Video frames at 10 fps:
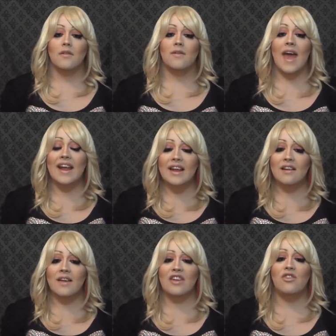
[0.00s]

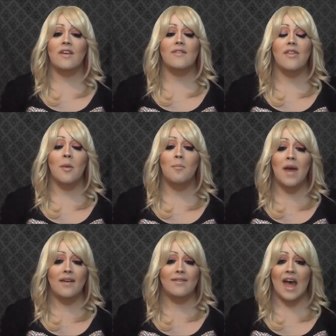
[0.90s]
Technically, she has done the
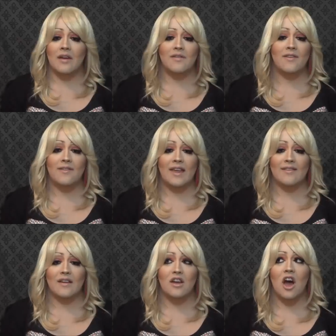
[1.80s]
best out of the season.